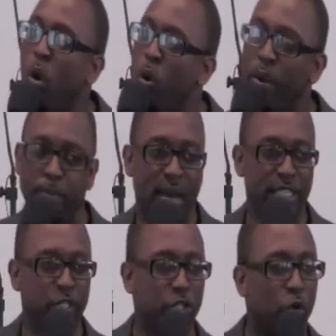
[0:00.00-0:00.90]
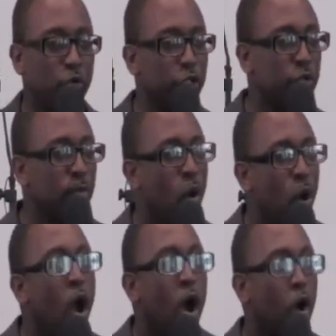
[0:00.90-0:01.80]
on my shoulders,
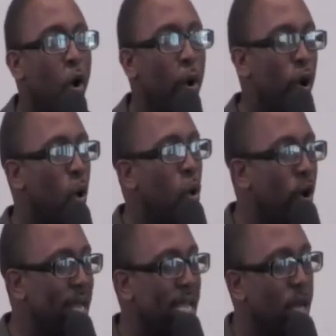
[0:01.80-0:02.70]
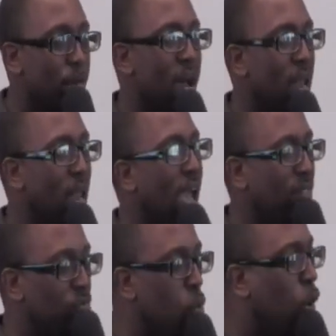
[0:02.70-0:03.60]
more going on in my life,
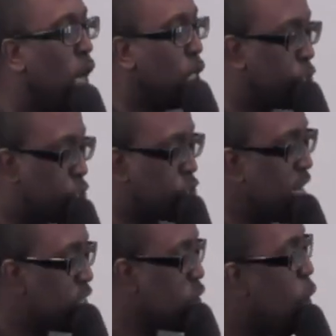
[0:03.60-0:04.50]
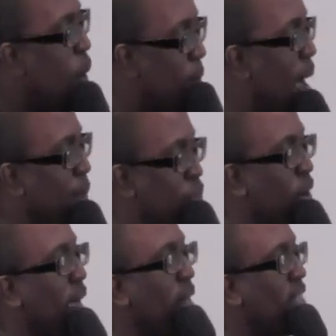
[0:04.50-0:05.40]
more stress on my
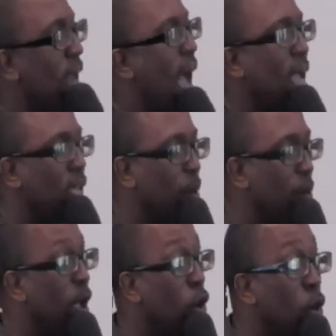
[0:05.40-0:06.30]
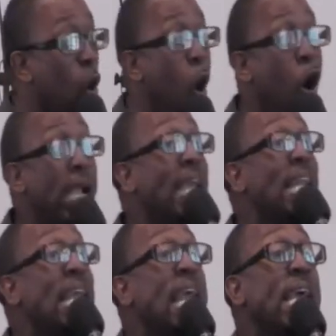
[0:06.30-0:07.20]
brain than I can bear. Lord, it
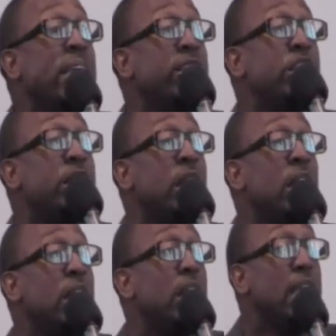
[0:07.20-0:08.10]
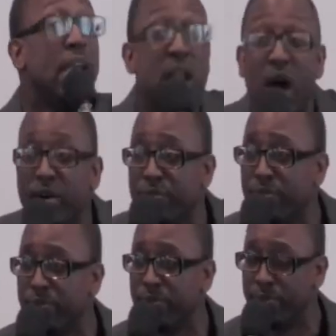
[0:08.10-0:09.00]
is enough.
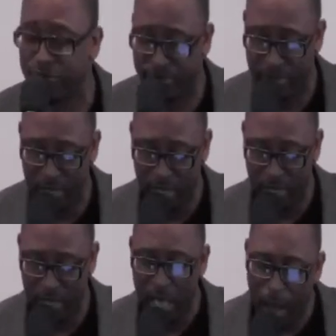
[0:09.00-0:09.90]
I'm